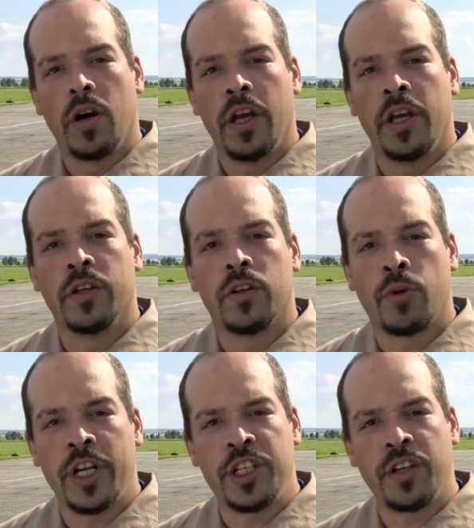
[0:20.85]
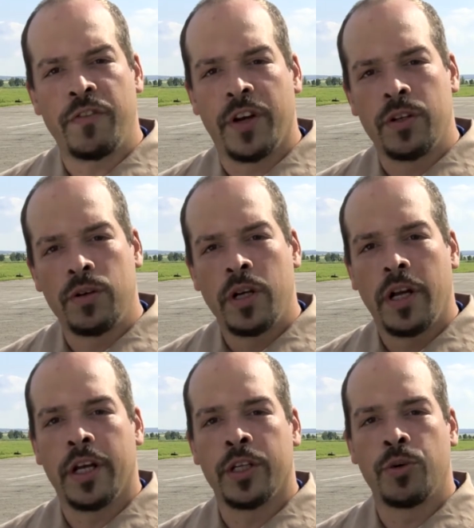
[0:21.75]
in Racing Fender
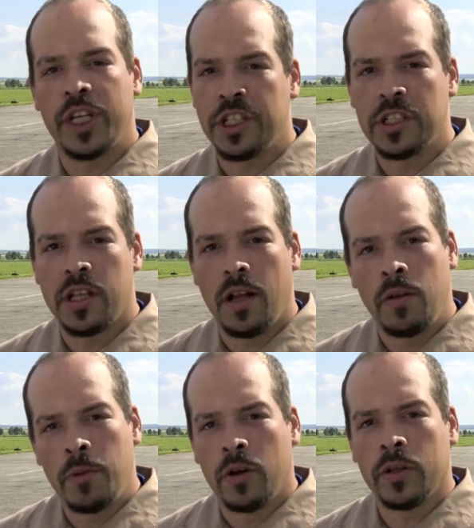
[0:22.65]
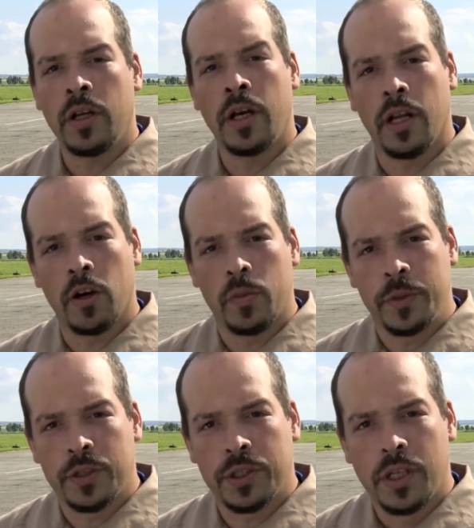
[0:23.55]
and Racing Slalom on
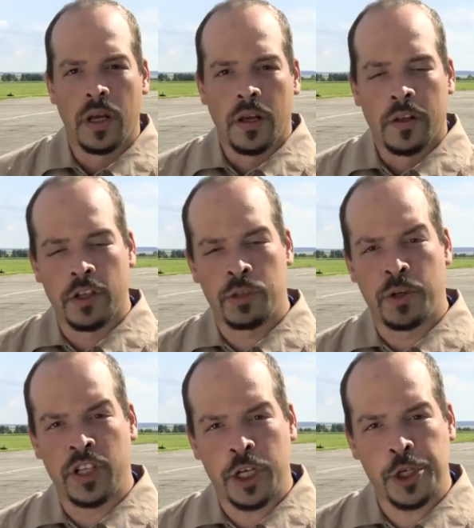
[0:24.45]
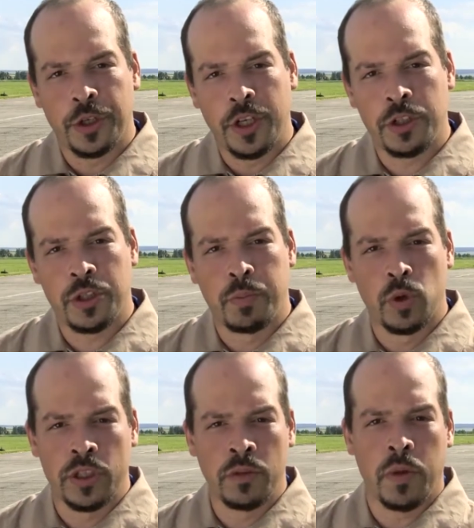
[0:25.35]
helicopters. This production is
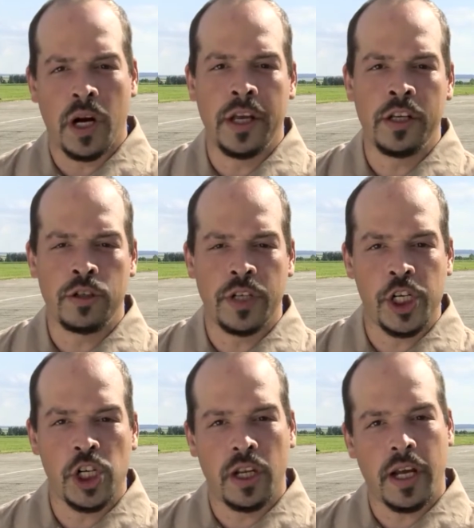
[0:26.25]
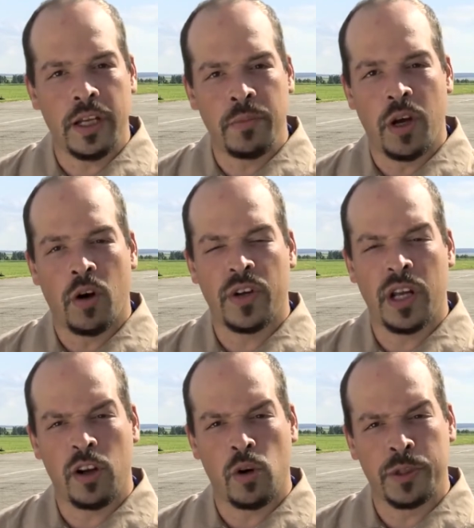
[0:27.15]
supported by International Academy of
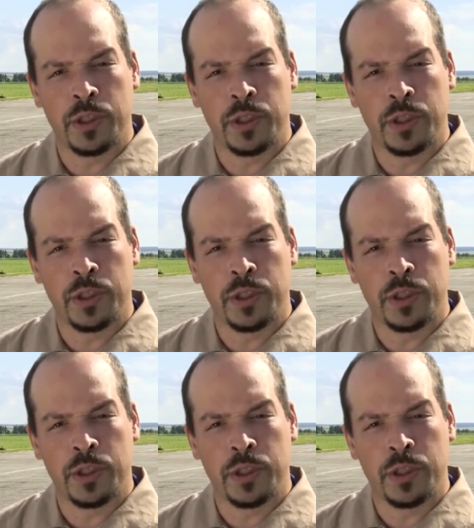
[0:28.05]
Helicopter